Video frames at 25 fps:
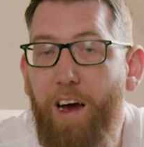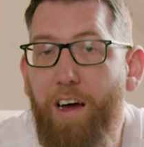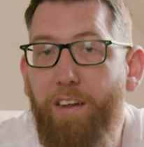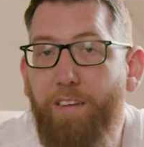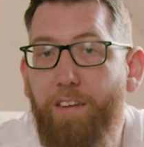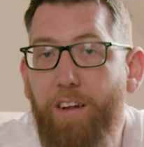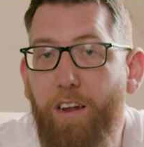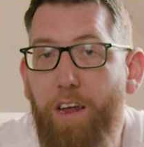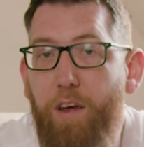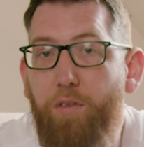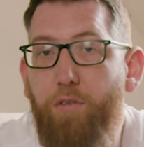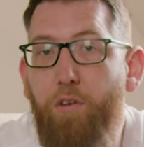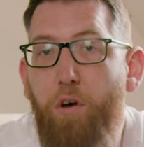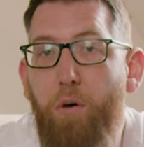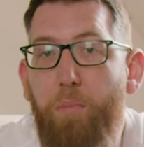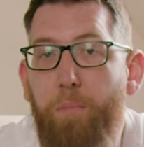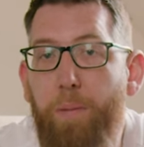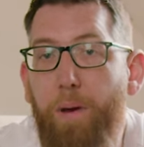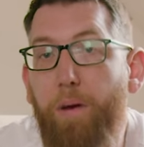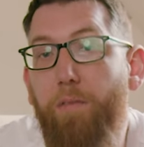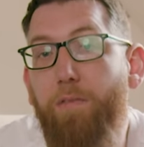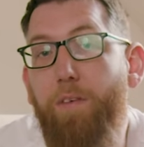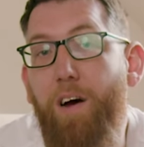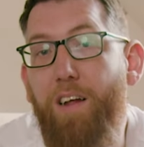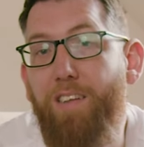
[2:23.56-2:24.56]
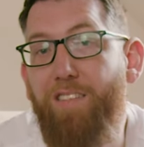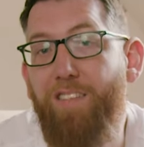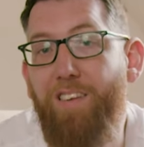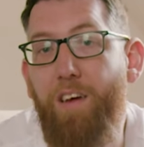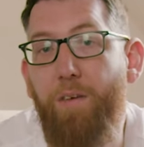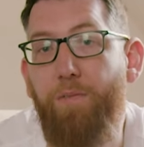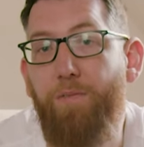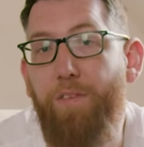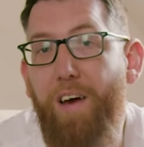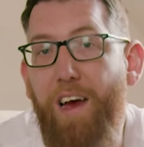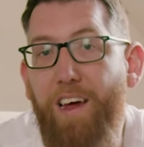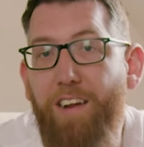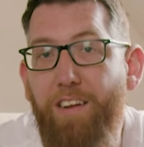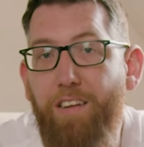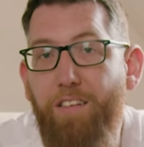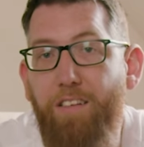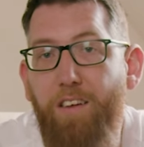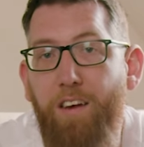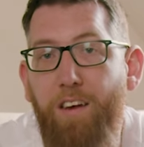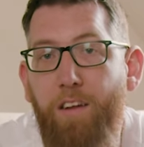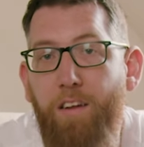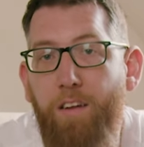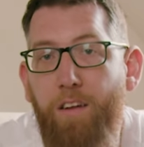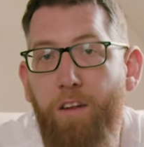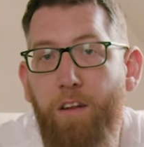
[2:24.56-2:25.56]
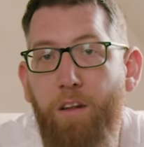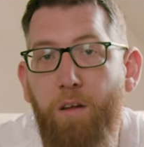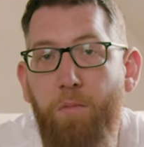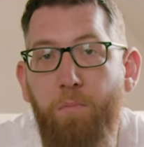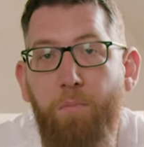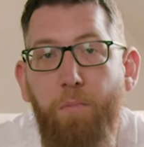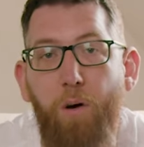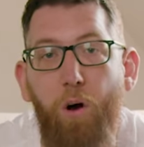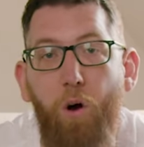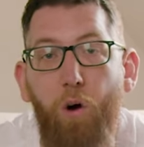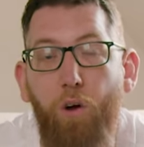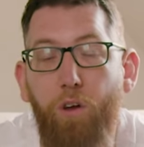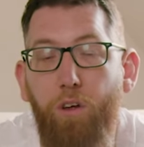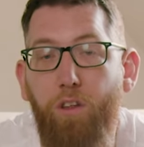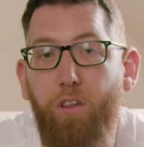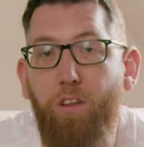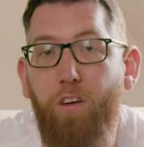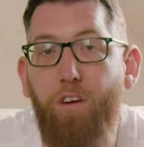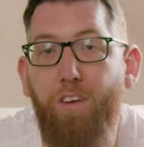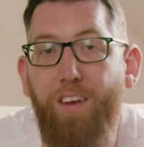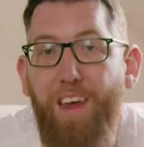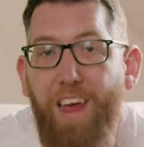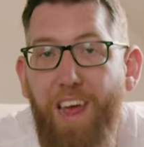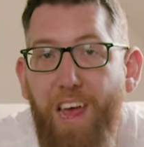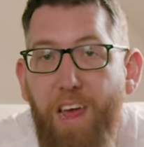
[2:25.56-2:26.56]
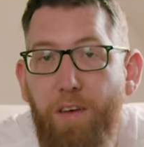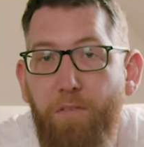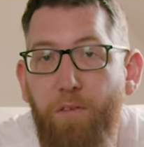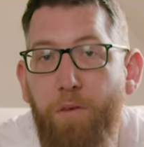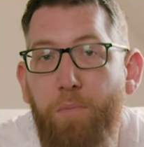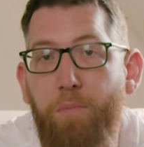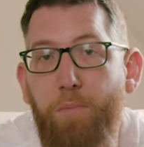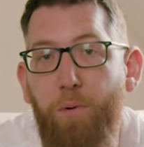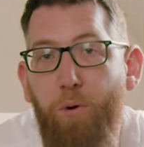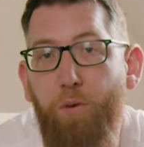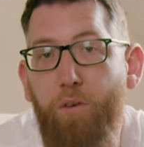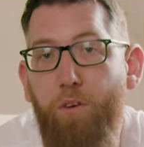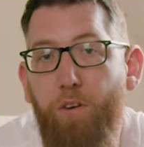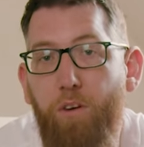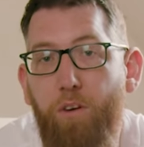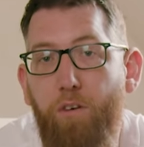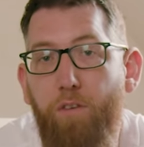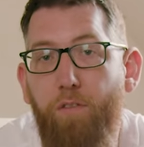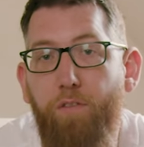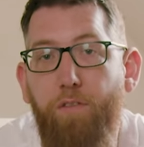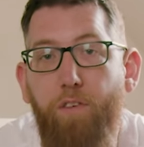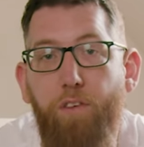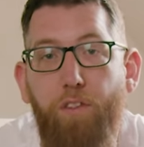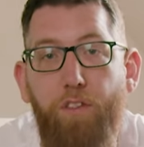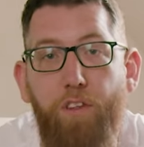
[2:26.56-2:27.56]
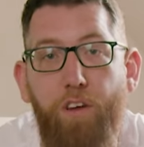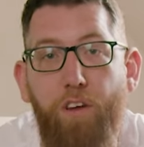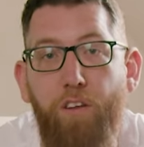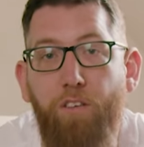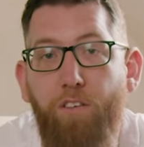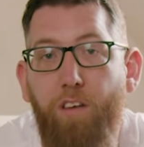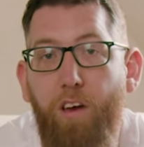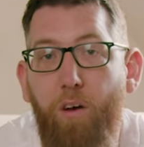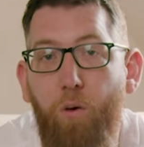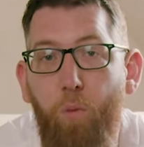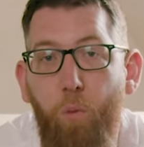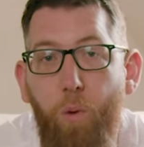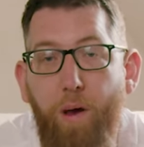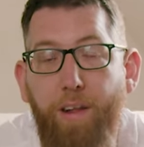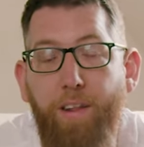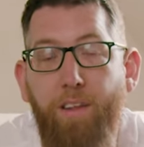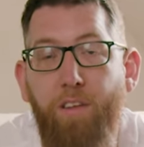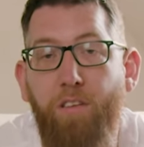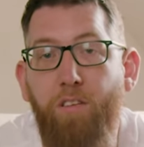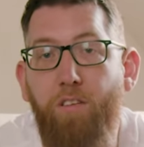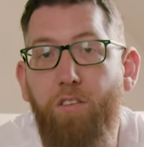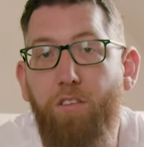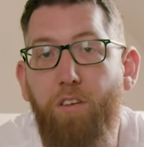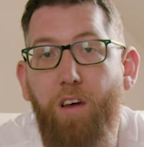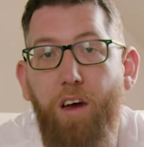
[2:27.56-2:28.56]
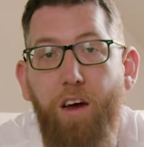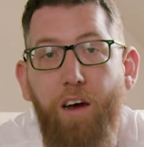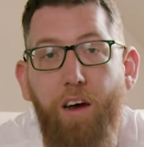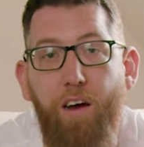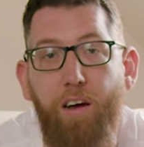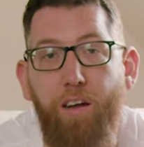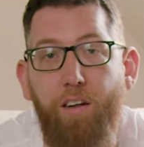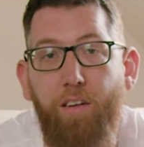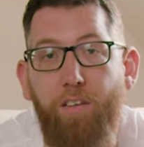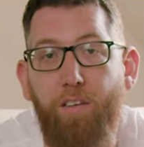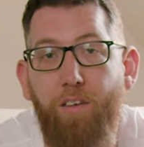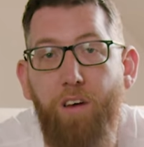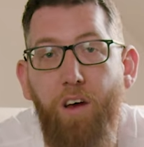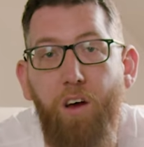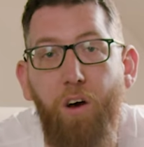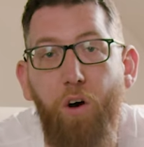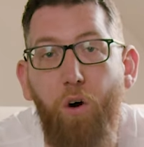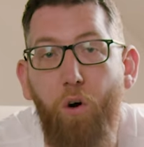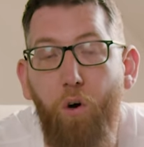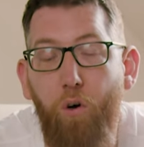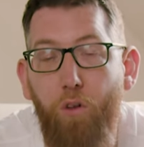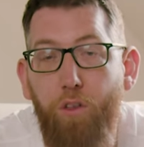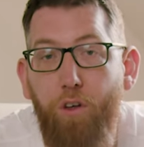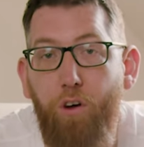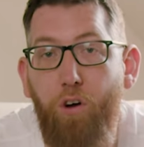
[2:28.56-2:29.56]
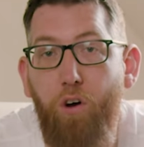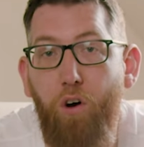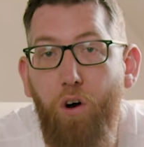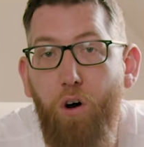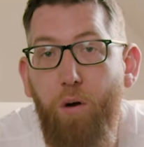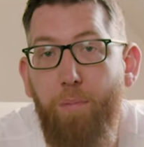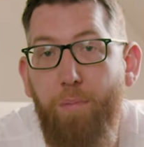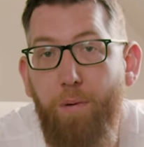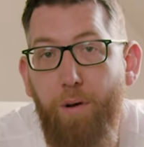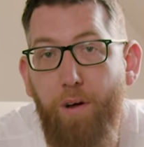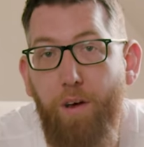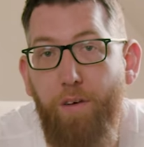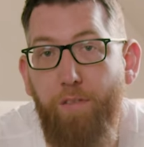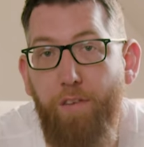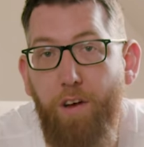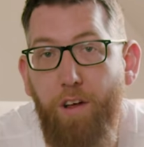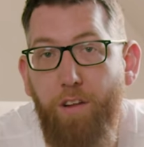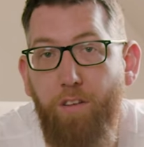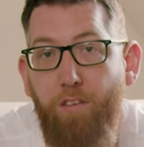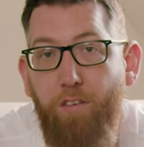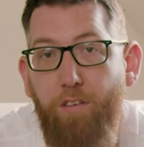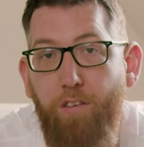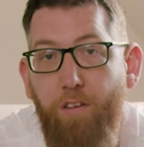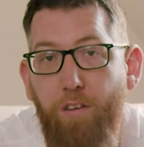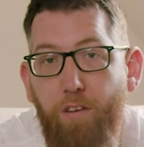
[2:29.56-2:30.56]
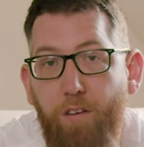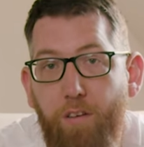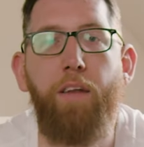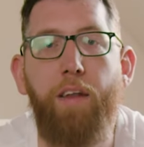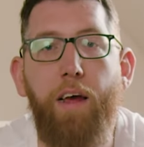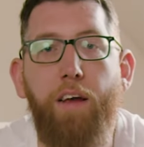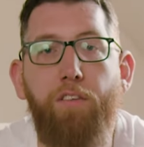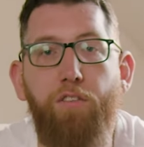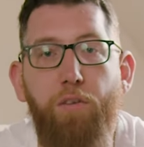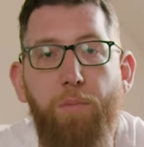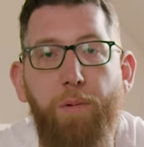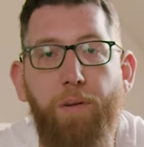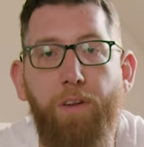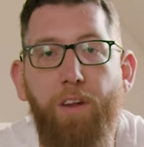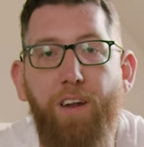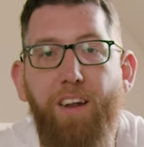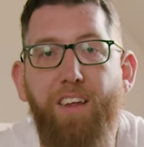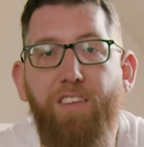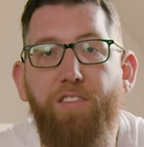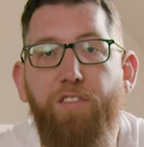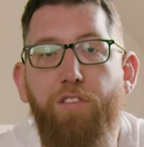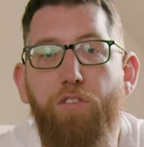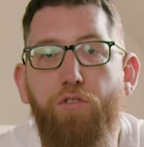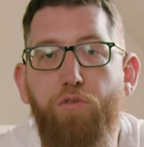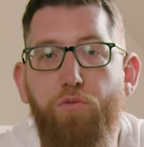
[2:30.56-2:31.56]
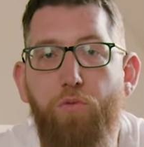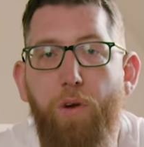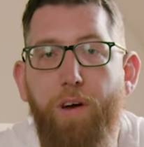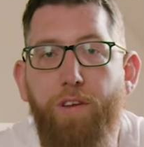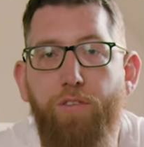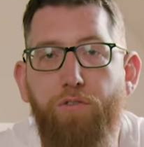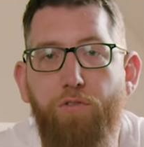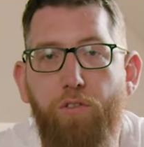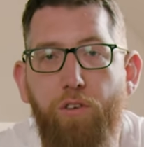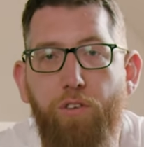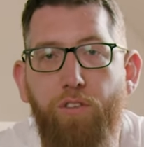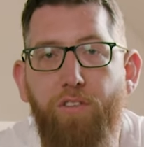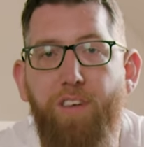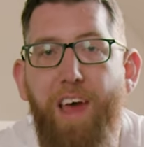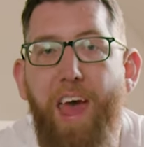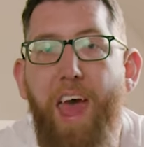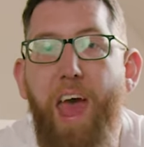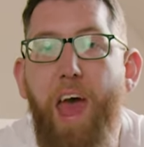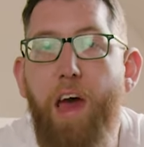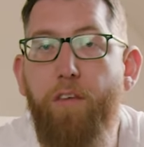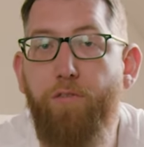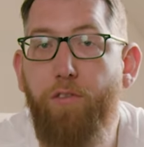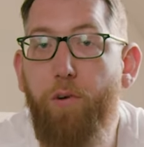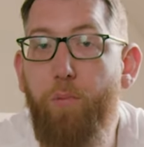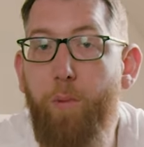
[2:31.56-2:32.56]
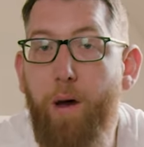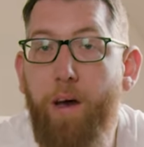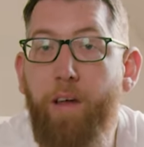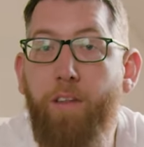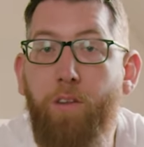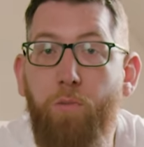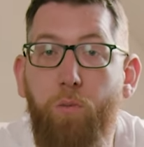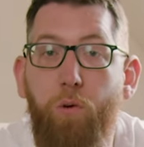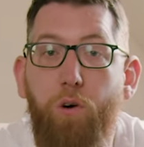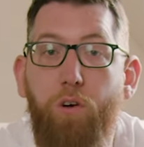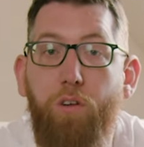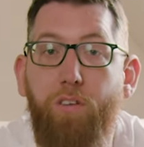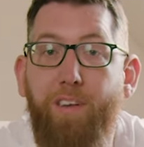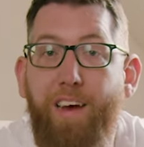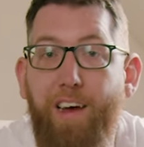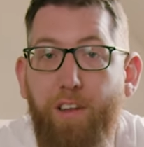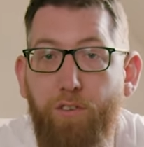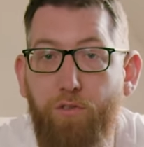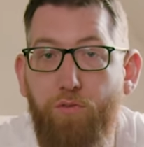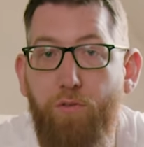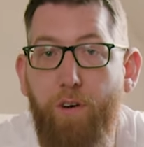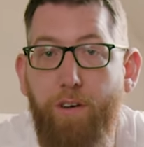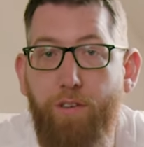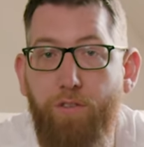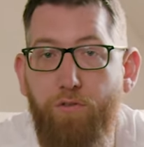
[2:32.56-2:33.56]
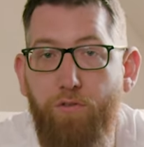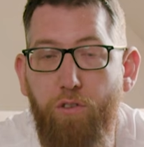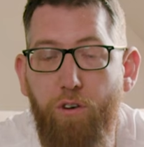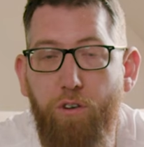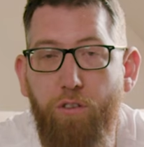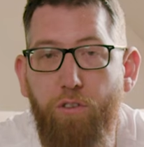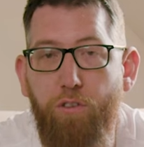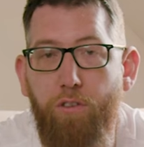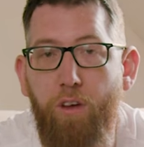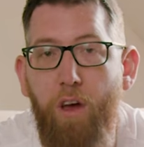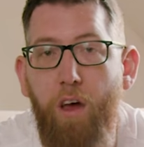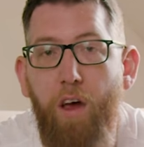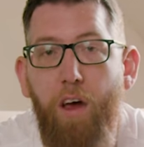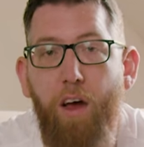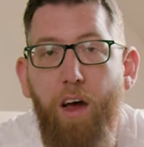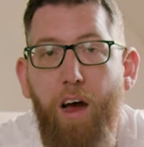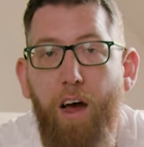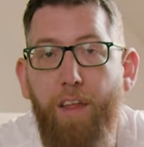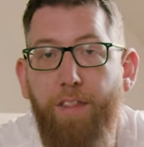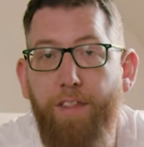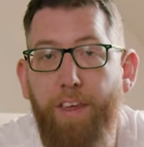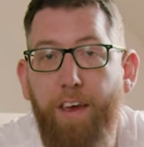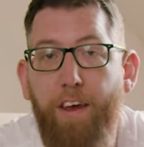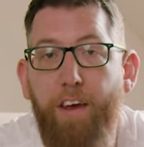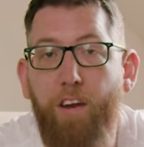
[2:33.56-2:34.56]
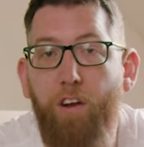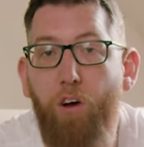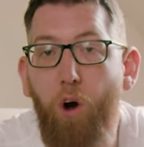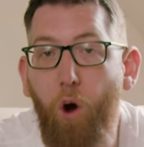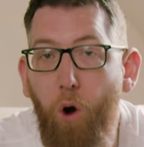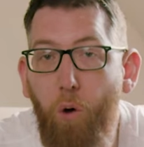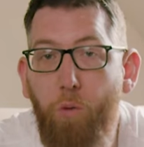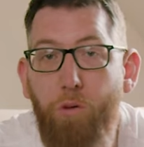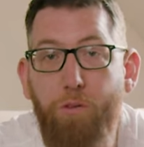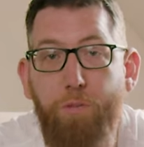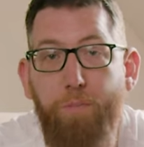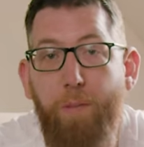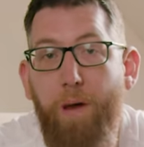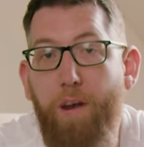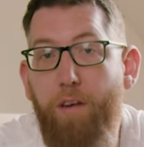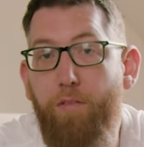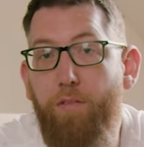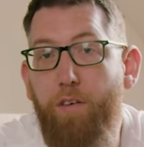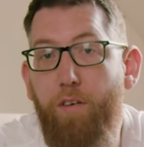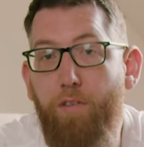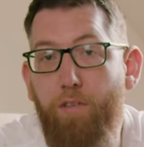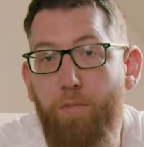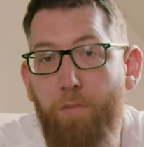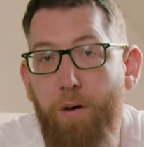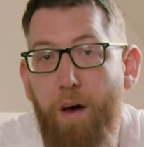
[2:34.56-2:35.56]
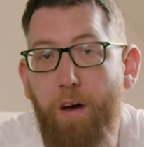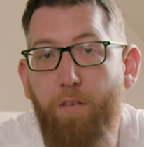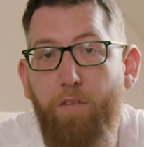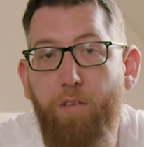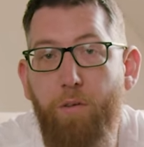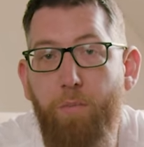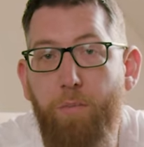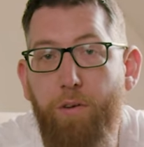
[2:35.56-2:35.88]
and they'll leave you a big fat tip for entertaining them, or you could even book you for things like weddings and other corporate events. Next up on the list is restaurants. Everywhere in the world has restaurants, and they can always benefit from having a